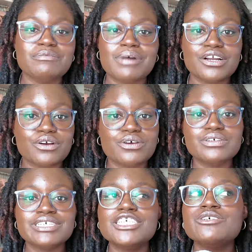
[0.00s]
with my
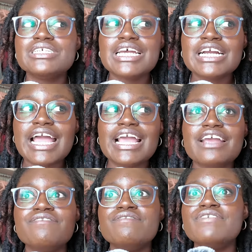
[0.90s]
girls, so it's like
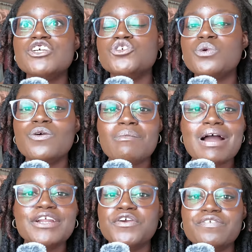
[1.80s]
a visual
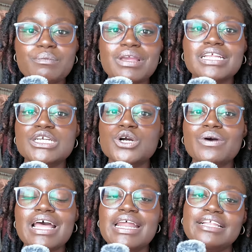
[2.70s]
reminder for me to go
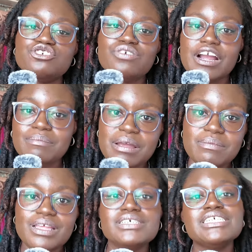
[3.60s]
ahead and track my
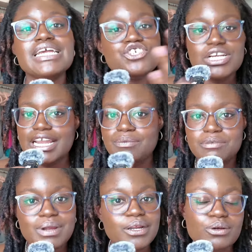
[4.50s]
meals and check in
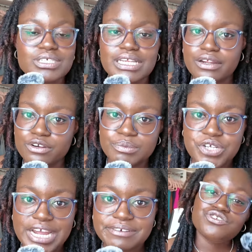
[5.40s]
with my girls in the group
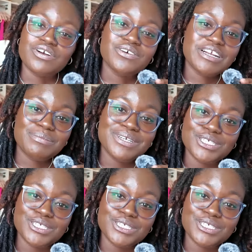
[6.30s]
chat. Struggle number